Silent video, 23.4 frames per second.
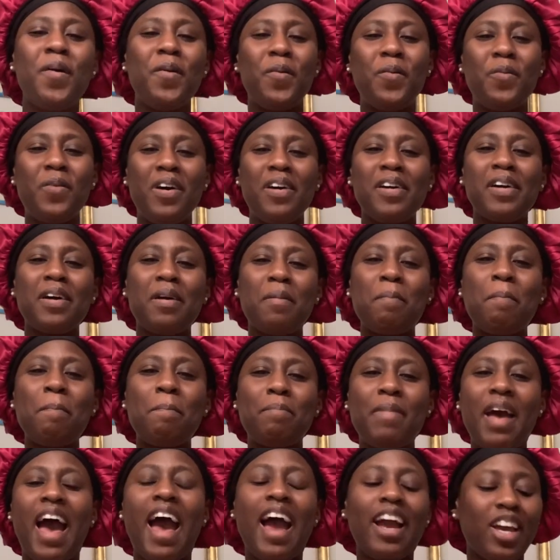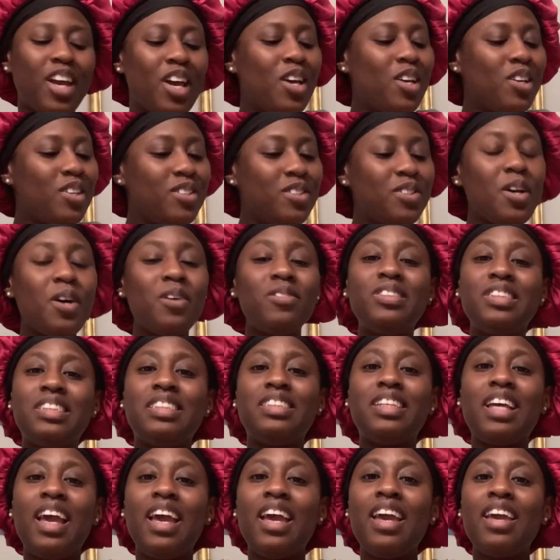welcome back. So
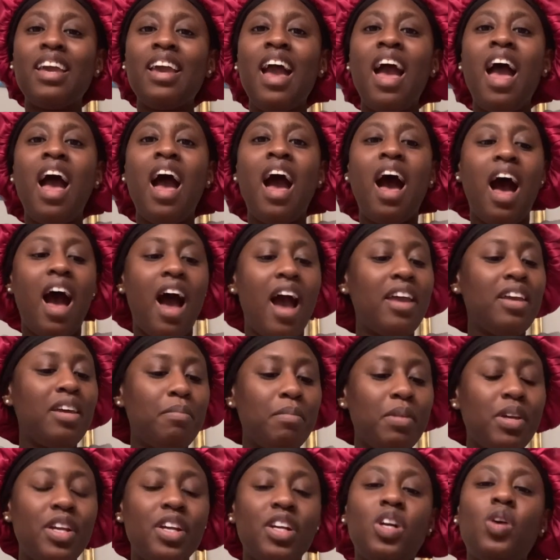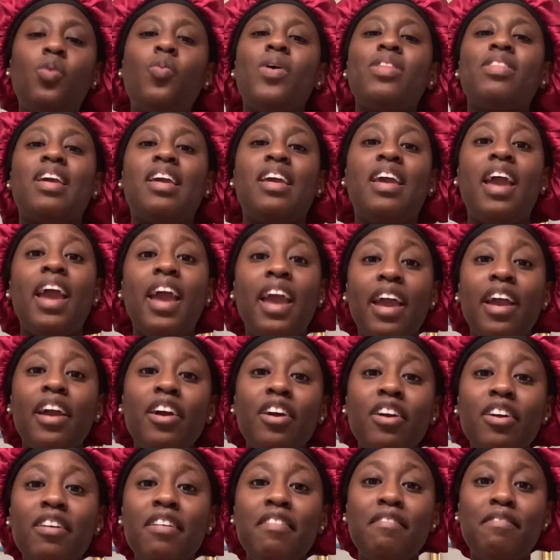today, I am here with a
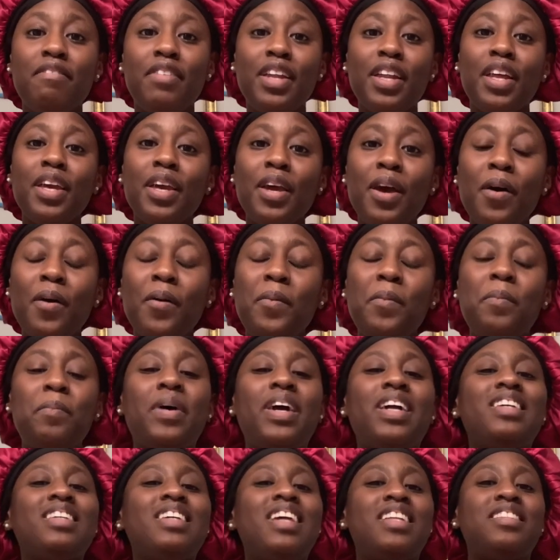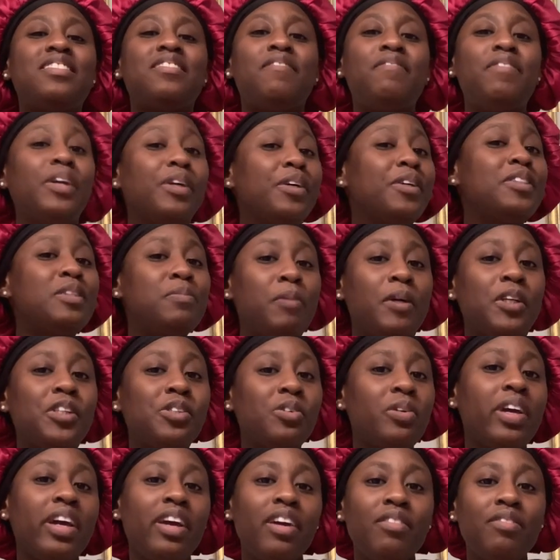hair video, but it's a very
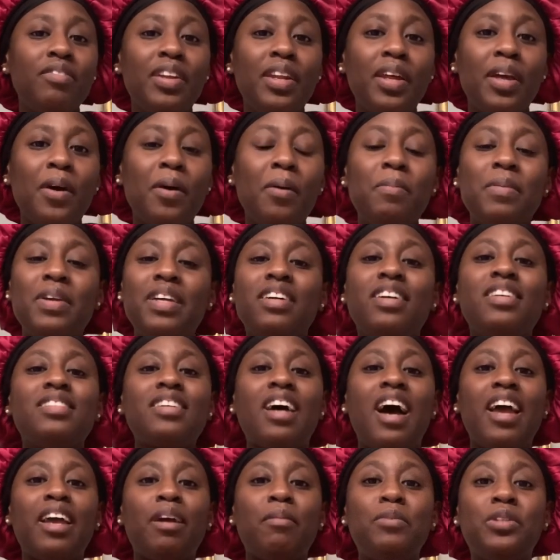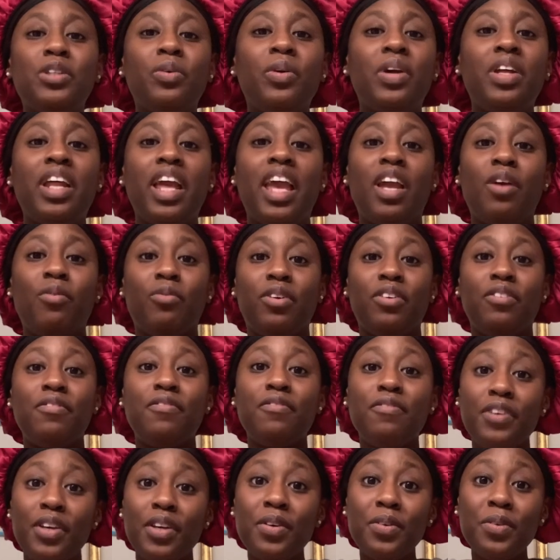special hair video because I am doing a
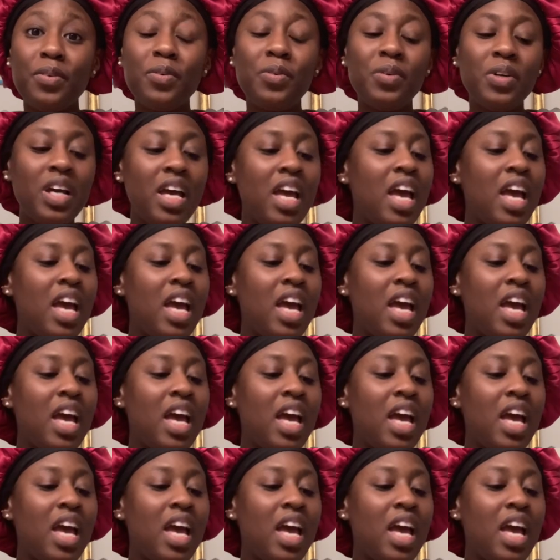review.